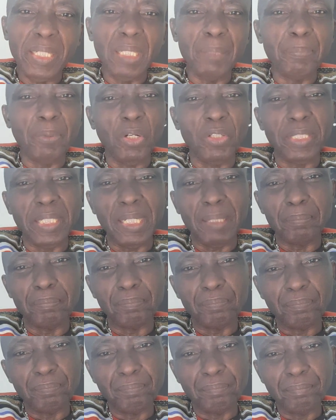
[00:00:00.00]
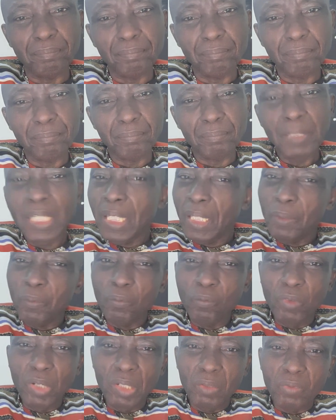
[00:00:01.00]
Igbo name.
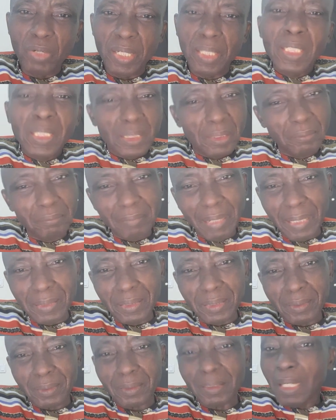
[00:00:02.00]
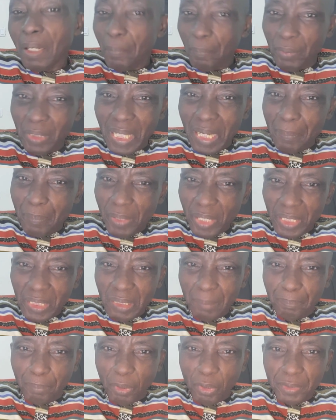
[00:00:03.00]
Mwigwe, Madis, but they bear
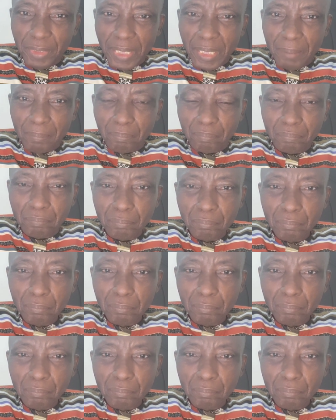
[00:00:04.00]
Igbo name.